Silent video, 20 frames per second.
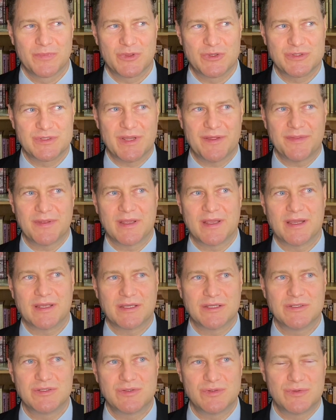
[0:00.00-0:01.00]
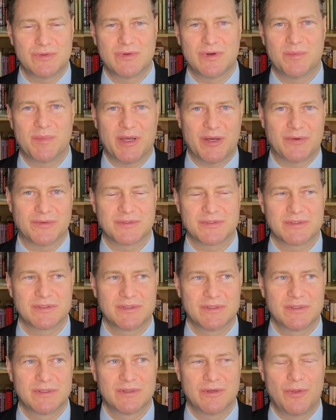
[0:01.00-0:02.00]
nothing I can do about
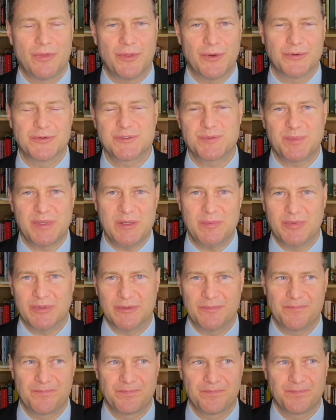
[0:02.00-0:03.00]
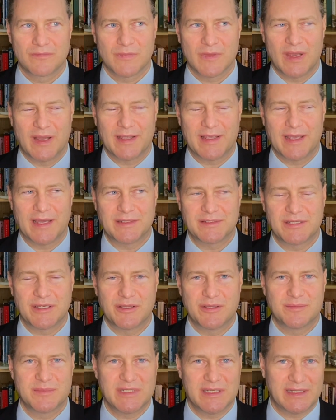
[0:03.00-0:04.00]
those people. I can't tell
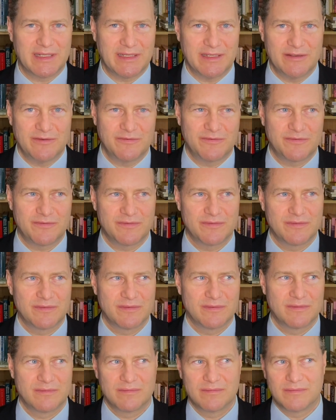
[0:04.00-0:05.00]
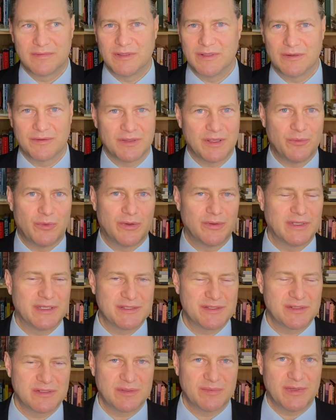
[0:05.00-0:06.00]
them to leave. They won't
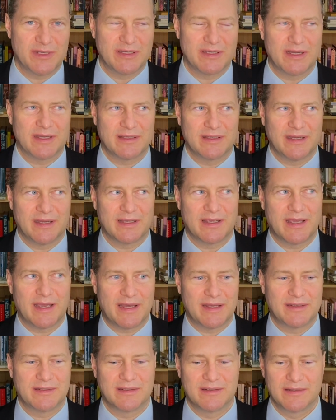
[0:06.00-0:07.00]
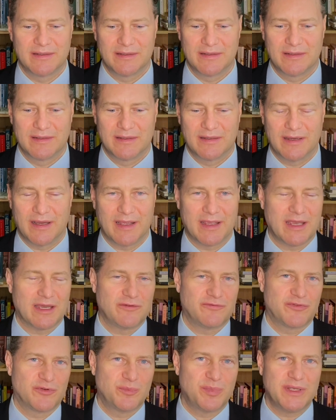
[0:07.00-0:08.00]
listen to me. I
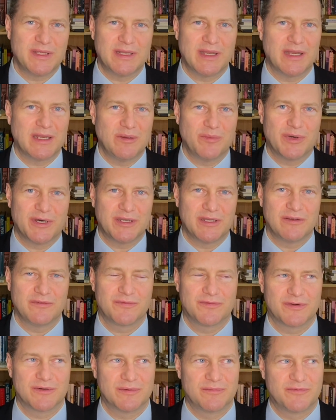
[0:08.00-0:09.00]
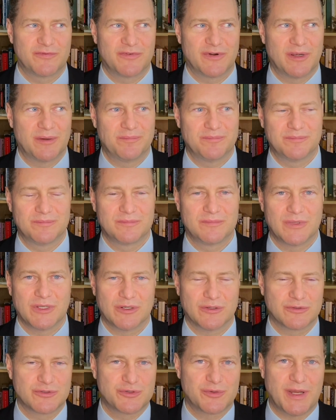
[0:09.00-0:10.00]
can't forbid anybody from
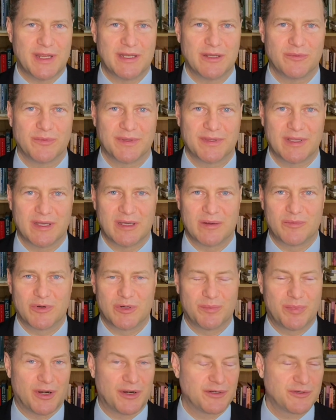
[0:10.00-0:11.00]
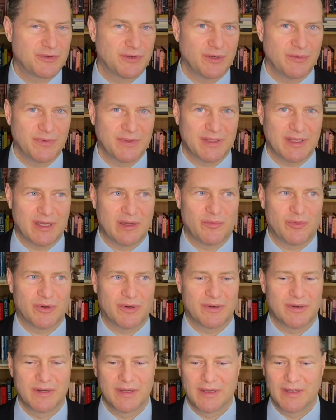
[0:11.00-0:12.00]
trading with them or bartering with them,
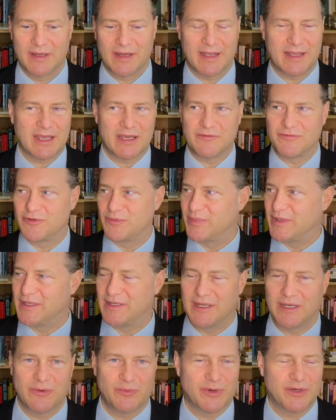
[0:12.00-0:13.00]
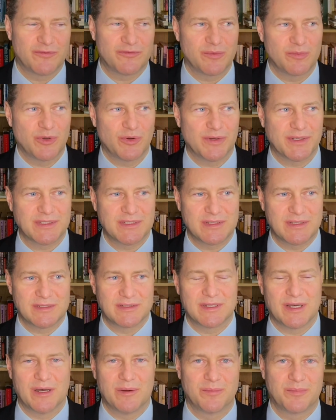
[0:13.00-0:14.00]
or I can't forbid anyone from going to the
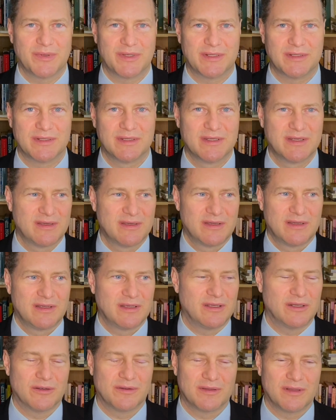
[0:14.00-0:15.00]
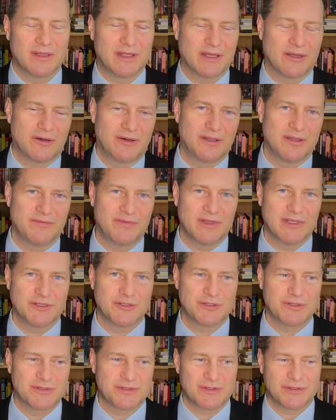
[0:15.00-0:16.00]
dump. And like all the
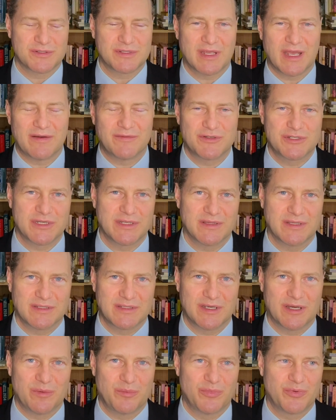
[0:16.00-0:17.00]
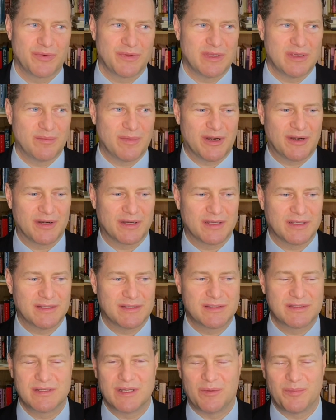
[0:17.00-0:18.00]
villagers are scavenging the dump where the
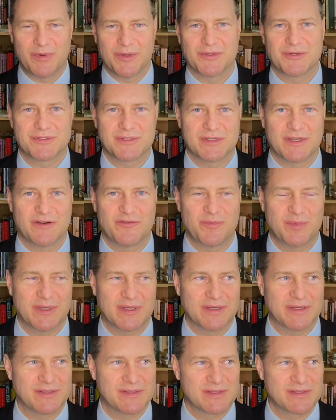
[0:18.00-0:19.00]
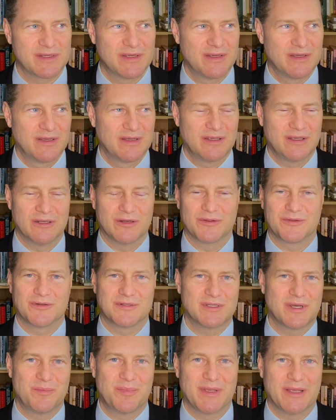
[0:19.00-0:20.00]
Americans dump all their stuff, because they're
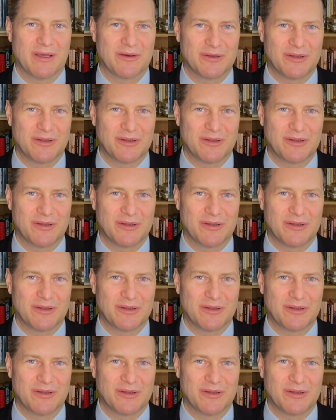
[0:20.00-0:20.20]
dumping out